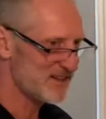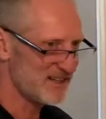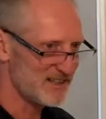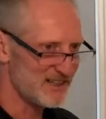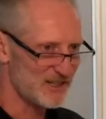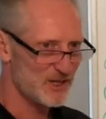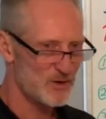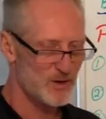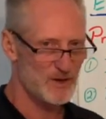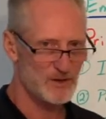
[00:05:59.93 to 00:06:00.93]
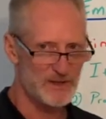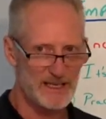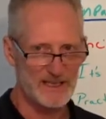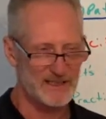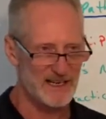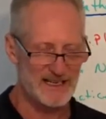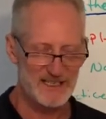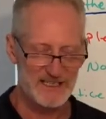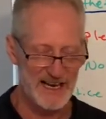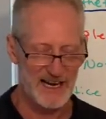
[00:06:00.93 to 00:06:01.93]
a quote that I
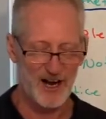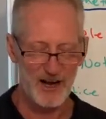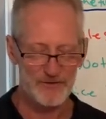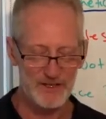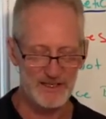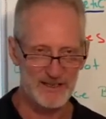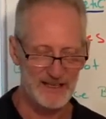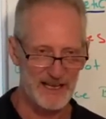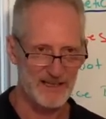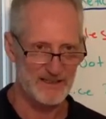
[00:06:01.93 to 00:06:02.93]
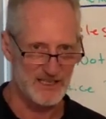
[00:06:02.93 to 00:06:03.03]
say often, that